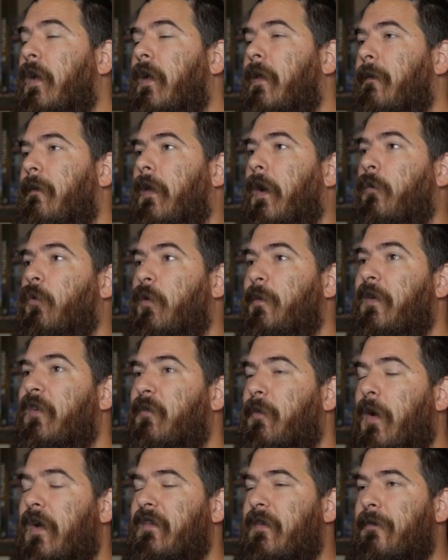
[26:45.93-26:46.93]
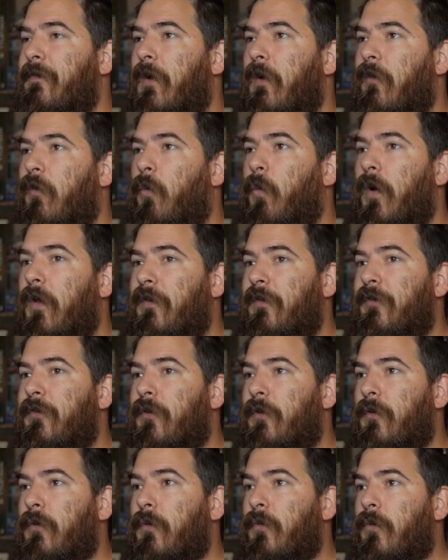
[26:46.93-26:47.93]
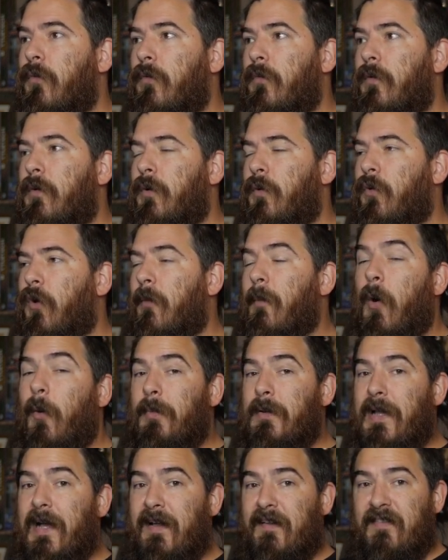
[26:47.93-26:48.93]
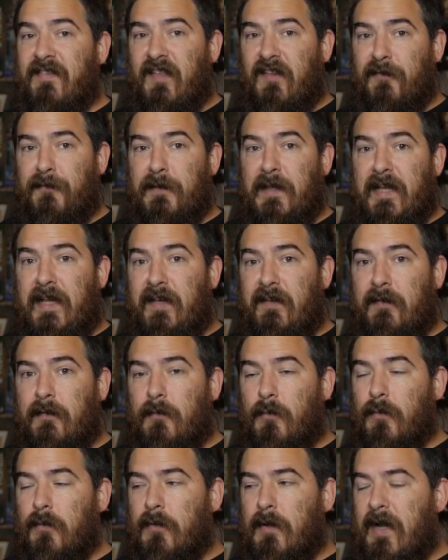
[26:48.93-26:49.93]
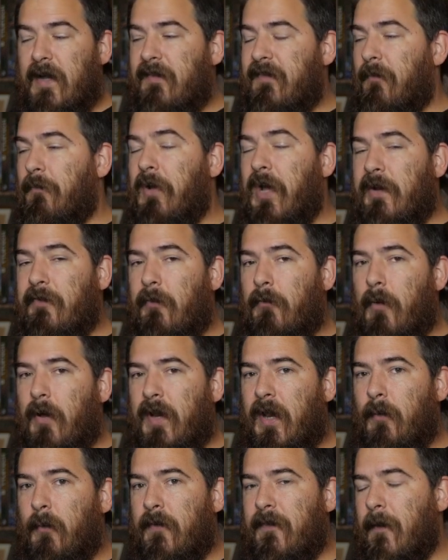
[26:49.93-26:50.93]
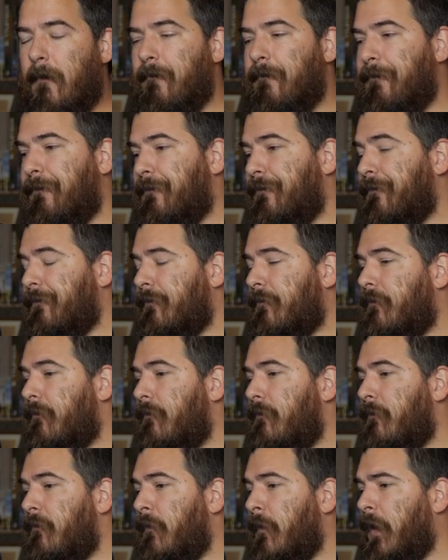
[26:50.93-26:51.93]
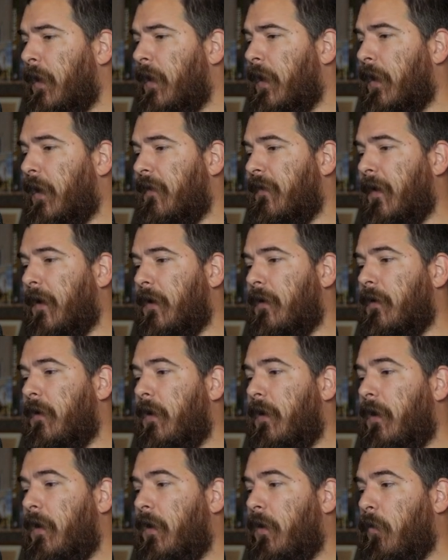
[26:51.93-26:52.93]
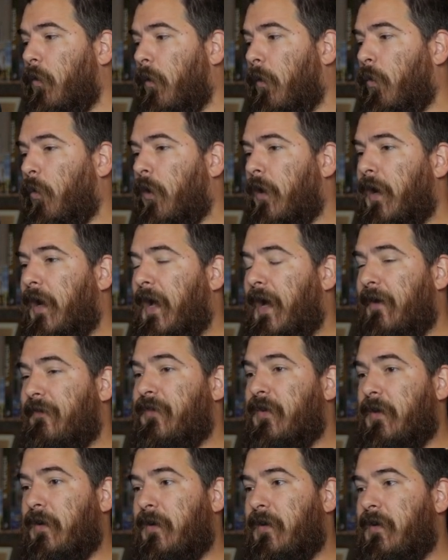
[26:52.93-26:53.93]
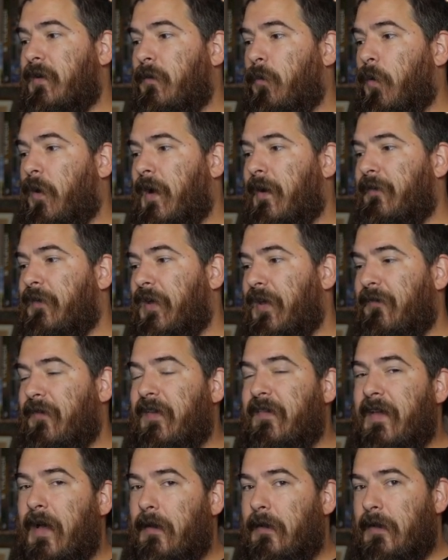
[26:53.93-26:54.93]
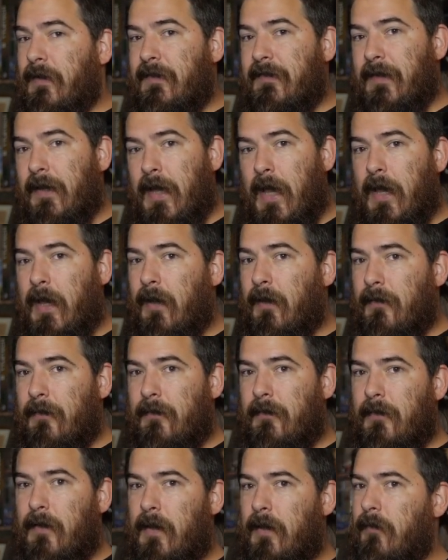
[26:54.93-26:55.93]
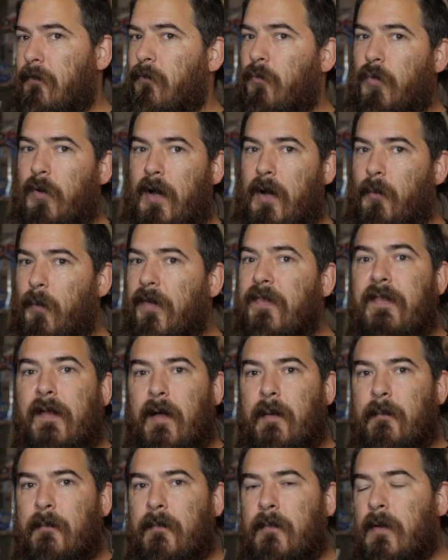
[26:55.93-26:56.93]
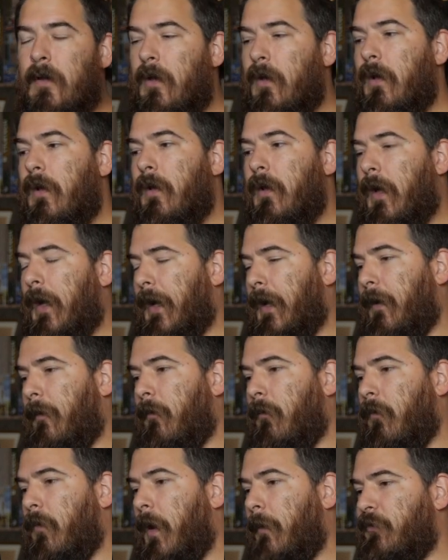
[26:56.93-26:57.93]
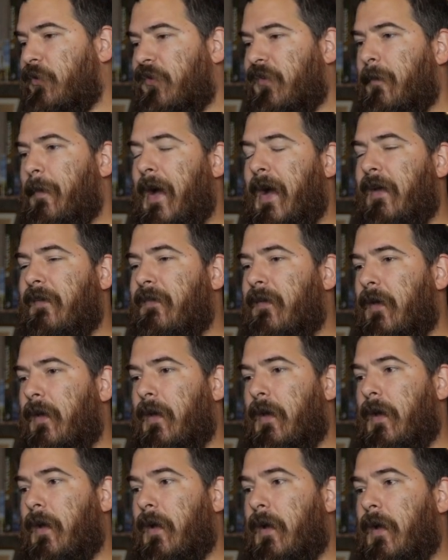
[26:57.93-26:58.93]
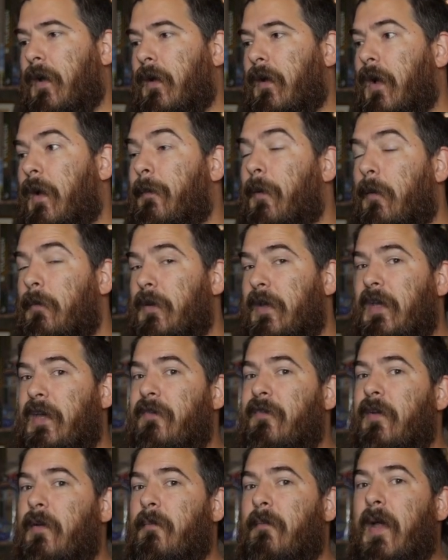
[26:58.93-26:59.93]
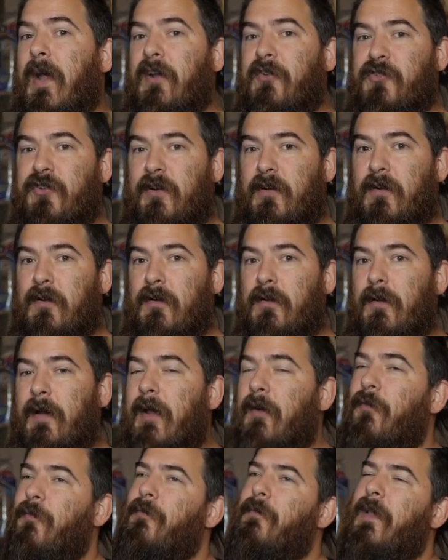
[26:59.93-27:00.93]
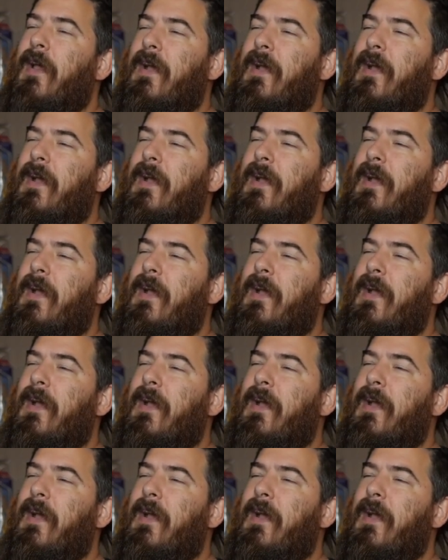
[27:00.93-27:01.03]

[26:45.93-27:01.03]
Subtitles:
I wouldn't be surprised if they're the ones who immobilized this fleet or had some kind of a run-in with them. And I think we're gonna have to convince Alex, like, hey, we're not with them. I'm just a passing. I probably even make sure I don't like